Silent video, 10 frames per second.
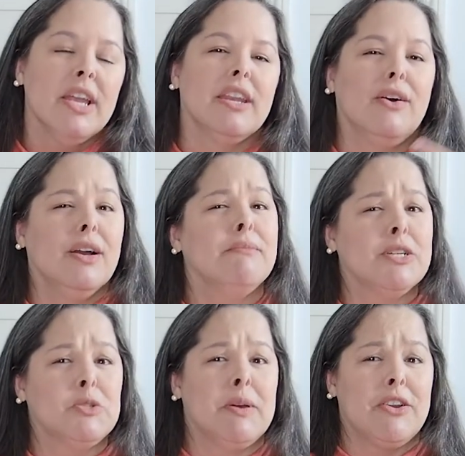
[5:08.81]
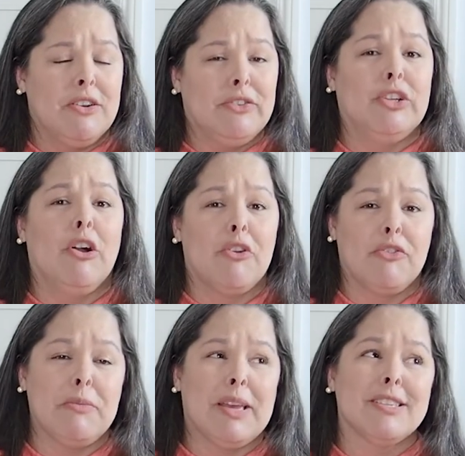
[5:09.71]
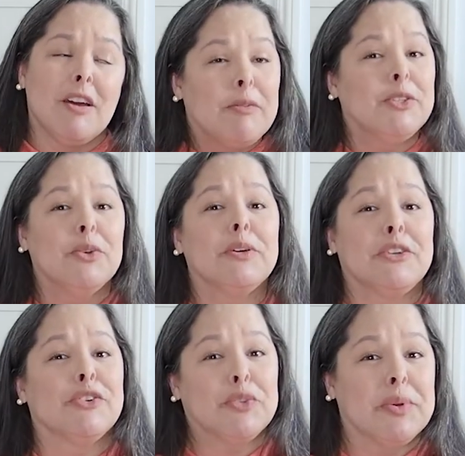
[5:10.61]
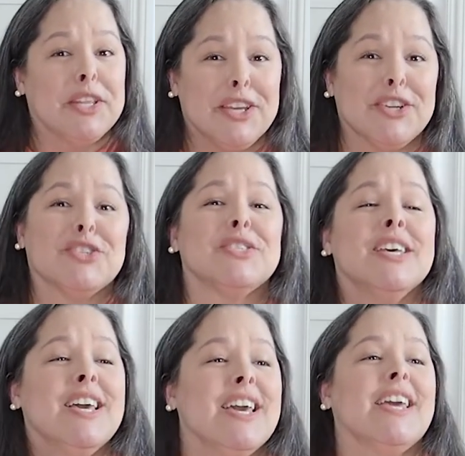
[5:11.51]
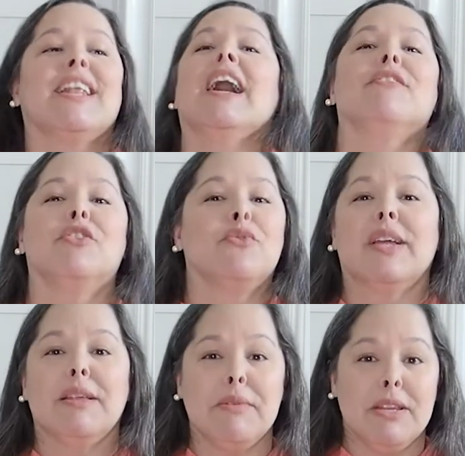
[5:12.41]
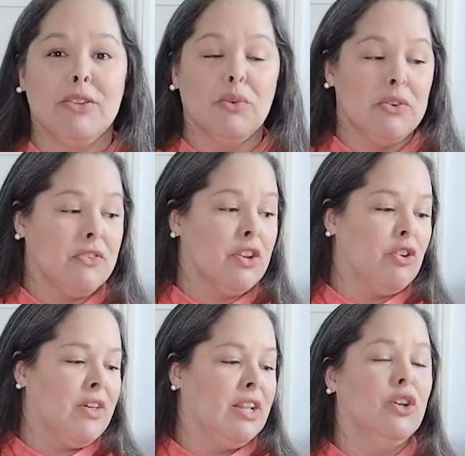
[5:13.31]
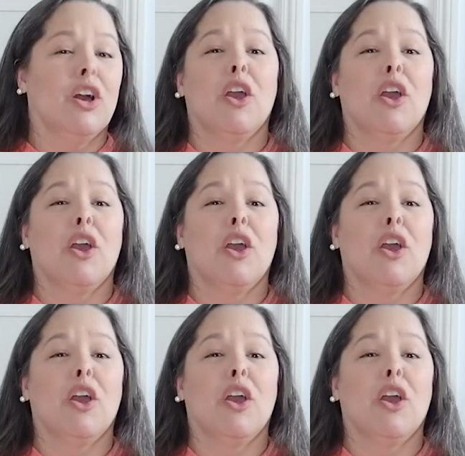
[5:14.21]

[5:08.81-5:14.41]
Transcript: Now, I'm much better at photography because I've been doing it for 20 years and I haven't really been doing video that long.